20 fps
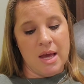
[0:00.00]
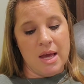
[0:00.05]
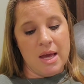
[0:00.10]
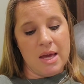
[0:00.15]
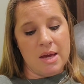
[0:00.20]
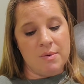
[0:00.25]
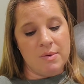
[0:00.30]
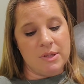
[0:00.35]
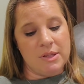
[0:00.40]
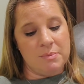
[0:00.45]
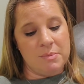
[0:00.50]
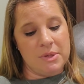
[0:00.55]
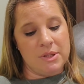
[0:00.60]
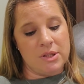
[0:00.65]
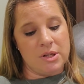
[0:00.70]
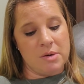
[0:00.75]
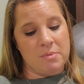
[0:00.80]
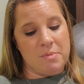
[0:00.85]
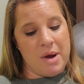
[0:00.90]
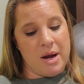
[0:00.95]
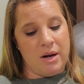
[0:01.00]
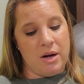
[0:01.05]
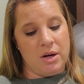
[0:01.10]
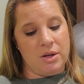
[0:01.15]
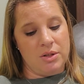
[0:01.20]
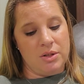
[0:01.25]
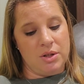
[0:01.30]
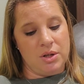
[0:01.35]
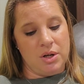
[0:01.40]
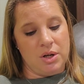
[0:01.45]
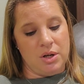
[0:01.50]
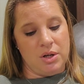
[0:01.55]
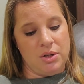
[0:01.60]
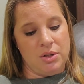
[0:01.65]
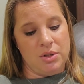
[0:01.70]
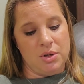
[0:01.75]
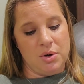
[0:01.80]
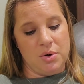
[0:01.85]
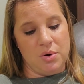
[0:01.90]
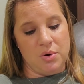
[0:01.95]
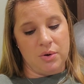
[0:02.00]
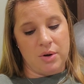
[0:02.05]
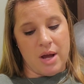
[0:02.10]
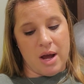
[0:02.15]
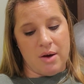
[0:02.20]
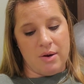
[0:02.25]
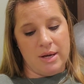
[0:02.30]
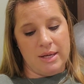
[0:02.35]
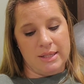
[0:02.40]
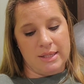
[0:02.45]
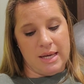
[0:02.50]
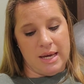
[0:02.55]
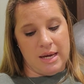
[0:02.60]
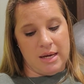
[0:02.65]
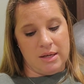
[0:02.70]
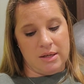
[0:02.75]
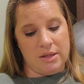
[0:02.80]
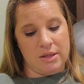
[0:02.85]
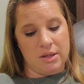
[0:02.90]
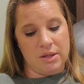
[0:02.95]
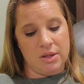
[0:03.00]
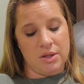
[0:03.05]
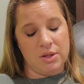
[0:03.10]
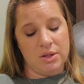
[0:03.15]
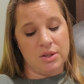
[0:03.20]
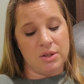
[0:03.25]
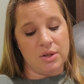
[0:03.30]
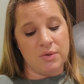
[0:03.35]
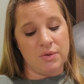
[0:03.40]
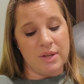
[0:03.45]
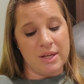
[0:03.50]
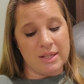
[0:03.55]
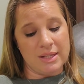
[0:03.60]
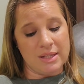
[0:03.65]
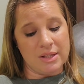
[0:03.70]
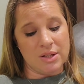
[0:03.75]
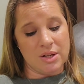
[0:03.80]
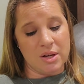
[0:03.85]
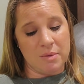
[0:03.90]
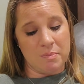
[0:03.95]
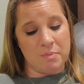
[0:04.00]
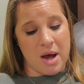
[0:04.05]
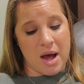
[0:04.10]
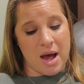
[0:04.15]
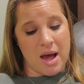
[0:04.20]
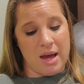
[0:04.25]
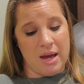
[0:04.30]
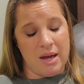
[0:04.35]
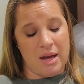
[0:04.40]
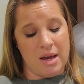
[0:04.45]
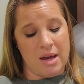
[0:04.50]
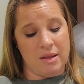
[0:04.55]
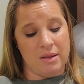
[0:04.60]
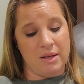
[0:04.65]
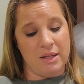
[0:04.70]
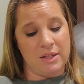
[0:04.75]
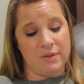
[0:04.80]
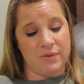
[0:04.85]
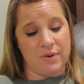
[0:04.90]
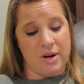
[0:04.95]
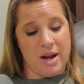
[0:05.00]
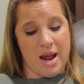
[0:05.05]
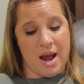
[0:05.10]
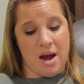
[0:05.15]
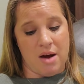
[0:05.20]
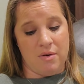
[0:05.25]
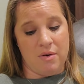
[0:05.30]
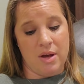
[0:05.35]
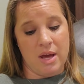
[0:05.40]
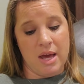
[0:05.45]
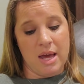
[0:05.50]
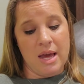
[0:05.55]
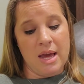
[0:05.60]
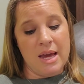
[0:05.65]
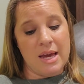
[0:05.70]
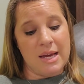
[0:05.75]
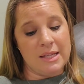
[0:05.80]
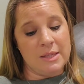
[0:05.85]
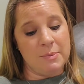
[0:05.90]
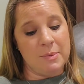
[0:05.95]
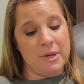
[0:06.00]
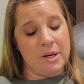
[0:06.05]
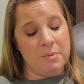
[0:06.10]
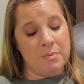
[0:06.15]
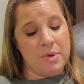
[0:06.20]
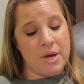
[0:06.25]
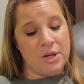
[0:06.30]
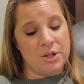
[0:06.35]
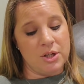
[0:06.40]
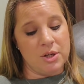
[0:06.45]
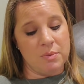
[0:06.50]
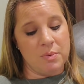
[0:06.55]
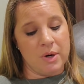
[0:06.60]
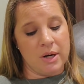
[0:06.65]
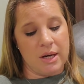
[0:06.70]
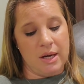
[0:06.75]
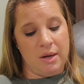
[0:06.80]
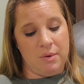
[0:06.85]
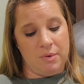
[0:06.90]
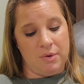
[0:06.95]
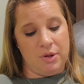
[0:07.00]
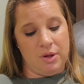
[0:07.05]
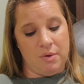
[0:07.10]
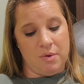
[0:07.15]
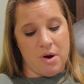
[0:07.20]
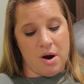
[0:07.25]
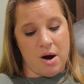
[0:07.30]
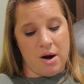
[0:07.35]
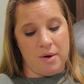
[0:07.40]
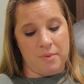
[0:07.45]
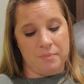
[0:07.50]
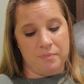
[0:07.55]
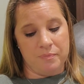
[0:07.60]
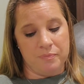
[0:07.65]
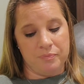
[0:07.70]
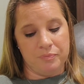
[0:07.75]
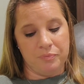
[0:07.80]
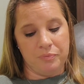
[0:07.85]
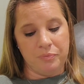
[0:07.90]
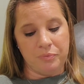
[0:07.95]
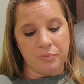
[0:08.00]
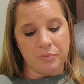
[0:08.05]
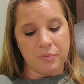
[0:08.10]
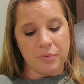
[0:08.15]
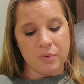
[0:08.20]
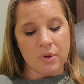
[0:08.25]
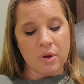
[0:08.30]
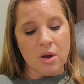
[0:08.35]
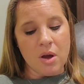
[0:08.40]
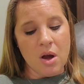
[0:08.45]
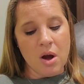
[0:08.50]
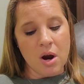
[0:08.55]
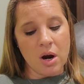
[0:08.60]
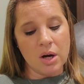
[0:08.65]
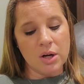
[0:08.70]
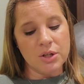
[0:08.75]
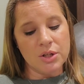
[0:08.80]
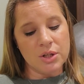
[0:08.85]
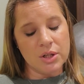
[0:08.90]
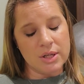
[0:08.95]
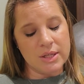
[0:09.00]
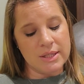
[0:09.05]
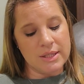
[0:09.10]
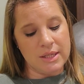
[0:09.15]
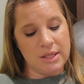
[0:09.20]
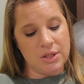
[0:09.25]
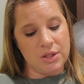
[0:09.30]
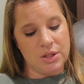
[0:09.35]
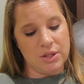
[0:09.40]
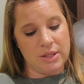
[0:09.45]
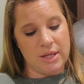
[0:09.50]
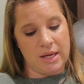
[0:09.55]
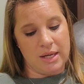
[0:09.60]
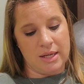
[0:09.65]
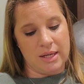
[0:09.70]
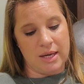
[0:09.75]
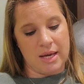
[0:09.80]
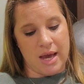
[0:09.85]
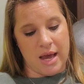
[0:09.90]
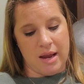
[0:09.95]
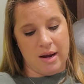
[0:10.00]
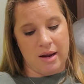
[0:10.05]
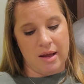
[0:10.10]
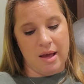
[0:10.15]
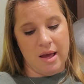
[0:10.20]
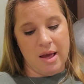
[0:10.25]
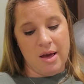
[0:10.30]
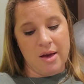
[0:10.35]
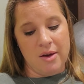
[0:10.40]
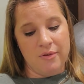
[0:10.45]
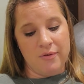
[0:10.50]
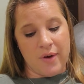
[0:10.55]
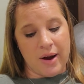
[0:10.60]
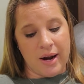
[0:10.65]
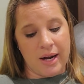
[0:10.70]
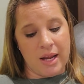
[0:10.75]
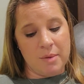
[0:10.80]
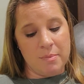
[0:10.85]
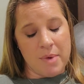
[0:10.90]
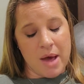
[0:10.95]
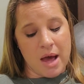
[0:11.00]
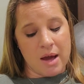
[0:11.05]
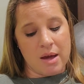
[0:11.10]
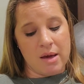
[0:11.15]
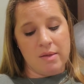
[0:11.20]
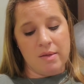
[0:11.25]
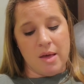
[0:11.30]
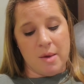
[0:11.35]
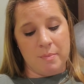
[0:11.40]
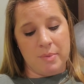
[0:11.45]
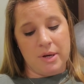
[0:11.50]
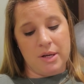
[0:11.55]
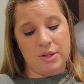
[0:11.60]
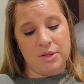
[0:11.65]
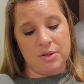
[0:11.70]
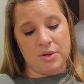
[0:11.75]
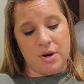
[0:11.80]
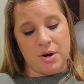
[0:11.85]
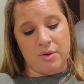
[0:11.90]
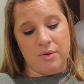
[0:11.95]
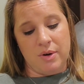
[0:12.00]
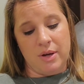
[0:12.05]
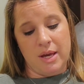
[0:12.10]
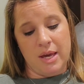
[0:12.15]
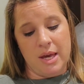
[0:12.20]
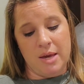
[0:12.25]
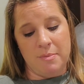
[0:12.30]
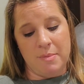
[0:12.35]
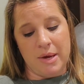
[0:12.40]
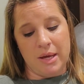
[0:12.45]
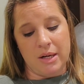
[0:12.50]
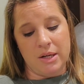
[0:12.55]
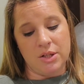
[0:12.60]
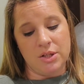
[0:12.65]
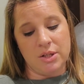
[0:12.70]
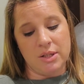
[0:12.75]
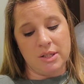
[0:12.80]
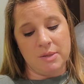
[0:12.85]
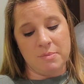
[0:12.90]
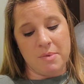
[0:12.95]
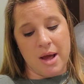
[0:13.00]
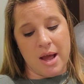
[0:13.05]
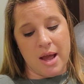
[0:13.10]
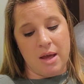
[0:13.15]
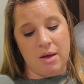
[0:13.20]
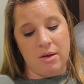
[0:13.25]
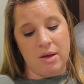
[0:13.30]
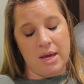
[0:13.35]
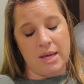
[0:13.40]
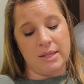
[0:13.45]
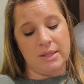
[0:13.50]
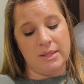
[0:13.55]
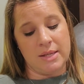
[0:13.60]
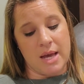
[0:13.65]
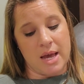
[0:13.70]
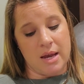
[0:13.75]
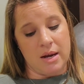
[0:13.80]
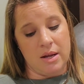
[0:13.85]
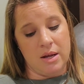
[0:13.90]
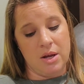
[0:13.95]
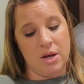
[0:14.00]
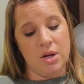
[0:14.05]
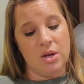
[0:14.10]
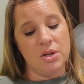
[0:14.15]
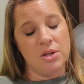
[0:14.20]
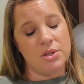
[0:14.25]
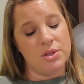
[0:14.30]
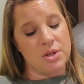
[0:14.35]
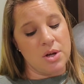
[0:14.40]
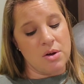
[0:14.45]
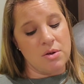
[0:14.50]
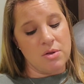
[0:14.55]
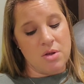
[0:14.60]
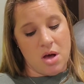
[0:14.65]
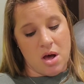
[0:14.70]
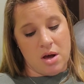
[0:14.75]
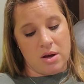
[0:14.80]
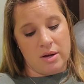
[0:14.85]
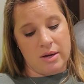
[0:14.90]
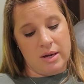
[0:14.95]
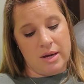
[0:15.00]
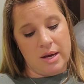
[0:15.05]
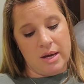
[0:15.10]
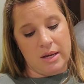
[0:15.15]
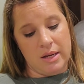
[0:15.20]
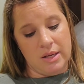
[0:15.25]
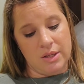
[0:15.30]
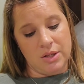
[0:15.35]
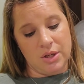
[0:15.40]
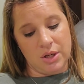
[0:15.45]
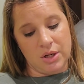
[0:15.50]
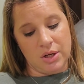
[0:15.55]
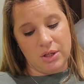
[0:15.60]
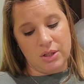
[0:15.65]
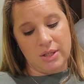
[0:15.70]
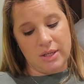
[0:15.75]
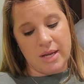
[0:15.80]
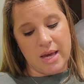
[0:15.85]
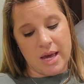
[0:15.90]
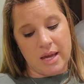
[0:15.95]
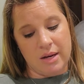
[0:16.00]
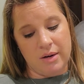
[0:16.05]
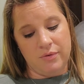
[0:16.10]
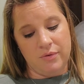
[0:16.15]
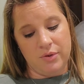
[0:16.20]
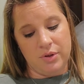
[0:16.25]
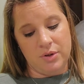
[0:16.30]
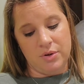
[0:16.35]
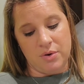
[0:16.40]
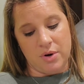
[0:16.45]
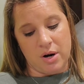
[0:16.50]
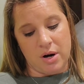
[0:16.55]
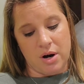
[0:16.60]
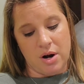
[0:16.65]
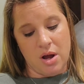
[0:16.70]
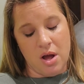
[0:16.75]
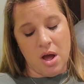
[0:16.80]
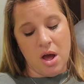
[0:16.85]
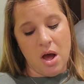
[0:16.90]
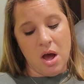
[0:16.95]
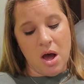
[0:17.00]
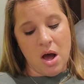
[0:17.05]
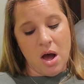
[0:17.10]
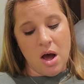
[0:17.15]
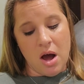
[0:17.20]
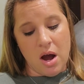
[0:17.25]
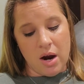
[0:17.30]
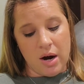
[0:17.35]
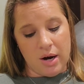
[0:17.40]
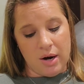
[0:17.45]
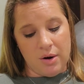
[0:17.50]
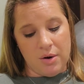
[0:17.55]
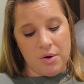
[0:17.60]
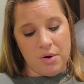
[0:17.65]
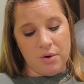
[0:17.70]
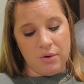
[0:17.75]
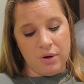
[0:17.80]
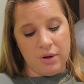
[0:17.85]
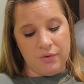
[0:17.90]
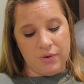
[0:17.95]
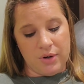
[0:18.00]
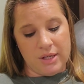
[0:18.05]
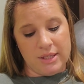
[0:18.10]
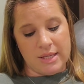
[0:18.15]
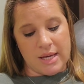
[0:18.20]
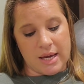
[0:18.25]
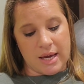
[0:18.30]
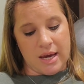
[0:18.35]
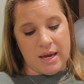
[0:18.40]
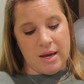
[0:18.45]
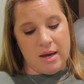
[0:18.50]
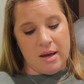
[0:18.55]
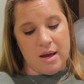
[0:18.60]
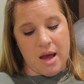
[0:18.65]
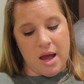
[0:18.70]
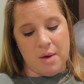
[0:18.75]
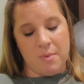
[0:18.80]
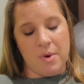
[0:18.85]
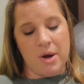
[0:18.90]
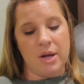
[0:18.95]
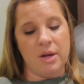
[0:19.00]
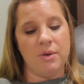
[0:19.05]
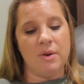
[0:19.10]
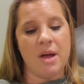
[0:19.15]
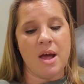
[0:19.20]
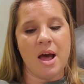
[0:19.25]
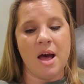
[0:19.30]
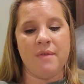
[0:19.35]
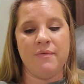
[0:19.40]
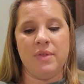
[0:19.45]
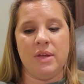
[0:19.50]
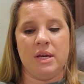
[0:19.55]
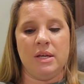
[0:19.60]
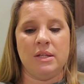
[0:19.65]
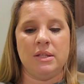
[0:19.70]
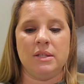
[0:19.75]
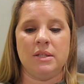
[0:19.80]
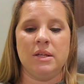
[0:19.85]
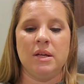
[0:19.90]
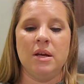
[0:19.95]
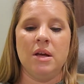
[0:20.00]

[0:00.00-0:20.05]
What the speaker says: It was Mr. Minart's turn to hold out his hand. "So this is goodbye, at least for now. It's been a pleasure working with you, Hart." Hart shook his teacher's hand again. Fighting back a lump in his throat, he managed to smile and said, "So long," and he turned and headed for the door. "Hart, hold it for a second. I want you to have this."